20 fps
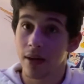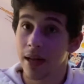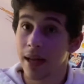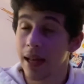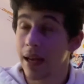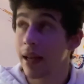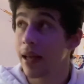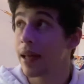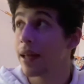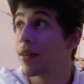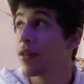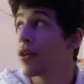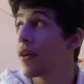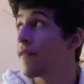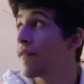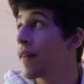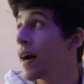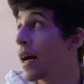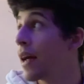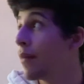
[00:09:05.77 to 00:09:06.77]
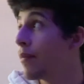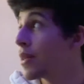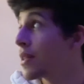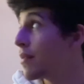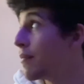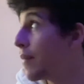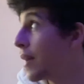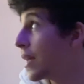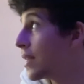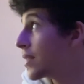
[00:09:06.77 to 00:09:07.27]
The vibe is
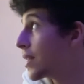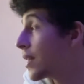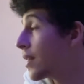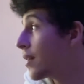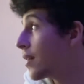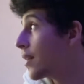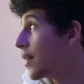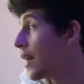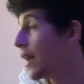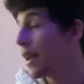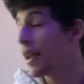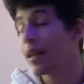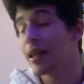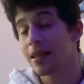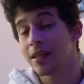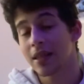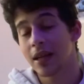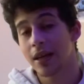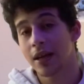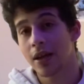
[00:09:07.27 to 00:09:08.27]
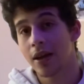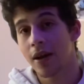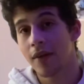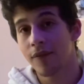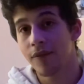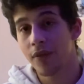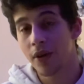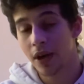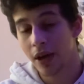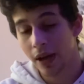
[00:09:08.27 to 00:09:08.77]
amazing, and it is
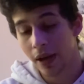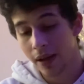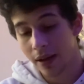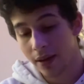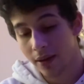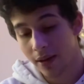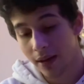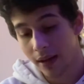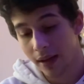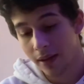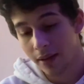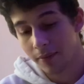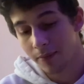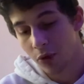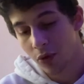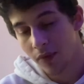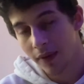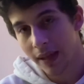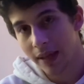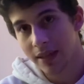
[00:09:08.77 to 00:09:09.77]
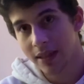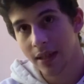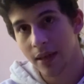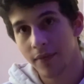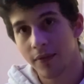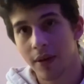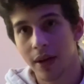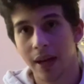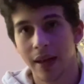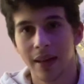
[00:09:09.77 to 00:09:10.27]
comforting. The movie is
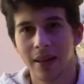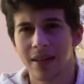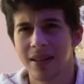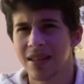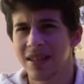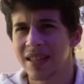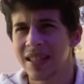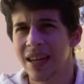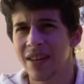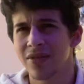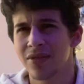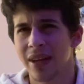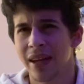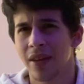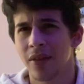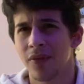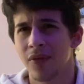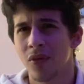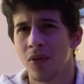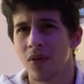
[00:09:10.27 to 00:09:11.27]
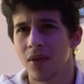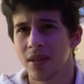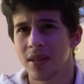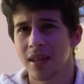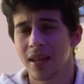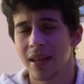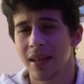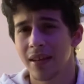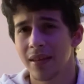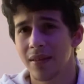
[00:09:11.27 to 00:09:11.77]
comforting. The soundtrack, of course,
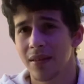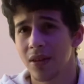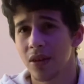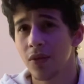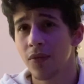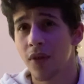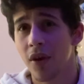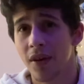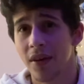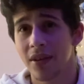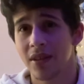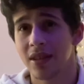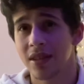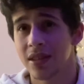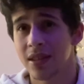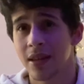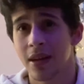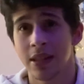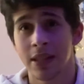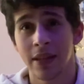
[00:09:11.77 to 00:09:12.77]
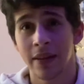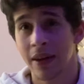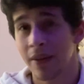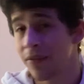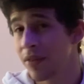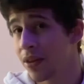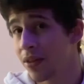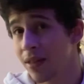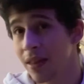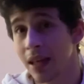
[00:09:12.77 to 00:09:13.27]
you've heard the songs even
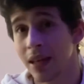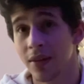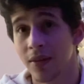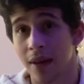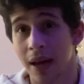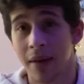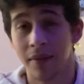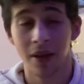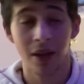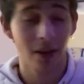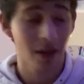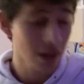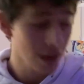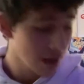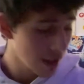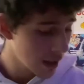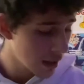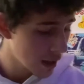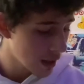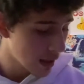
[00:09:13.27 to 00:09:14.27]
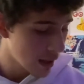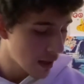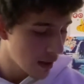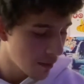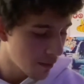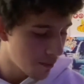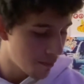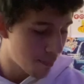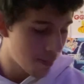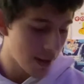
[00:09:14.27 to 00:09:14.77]
if you think you haven't.
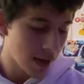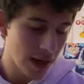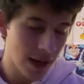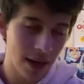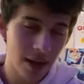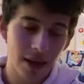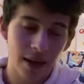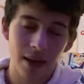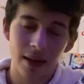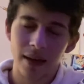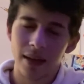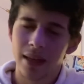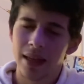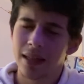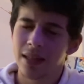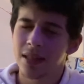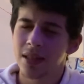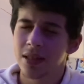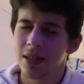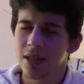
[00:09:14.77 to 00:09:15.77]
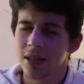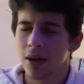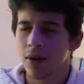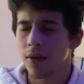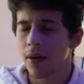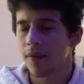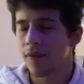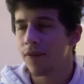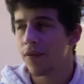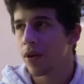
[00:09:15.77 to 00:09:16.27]
But it's
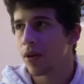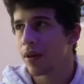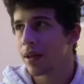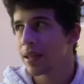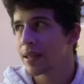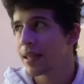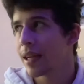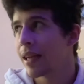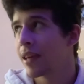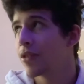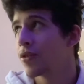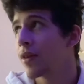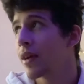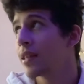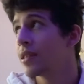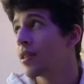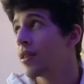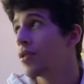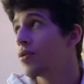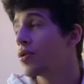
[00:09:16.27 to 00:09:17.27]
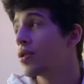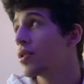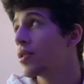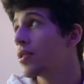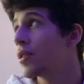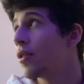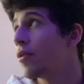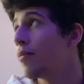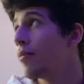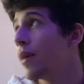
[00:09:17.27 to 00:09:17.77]
so unfocused, and it tries to do
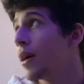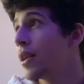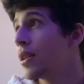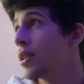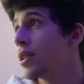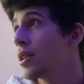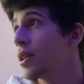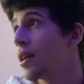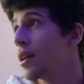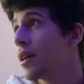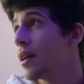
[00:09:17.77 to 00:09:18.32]
so much.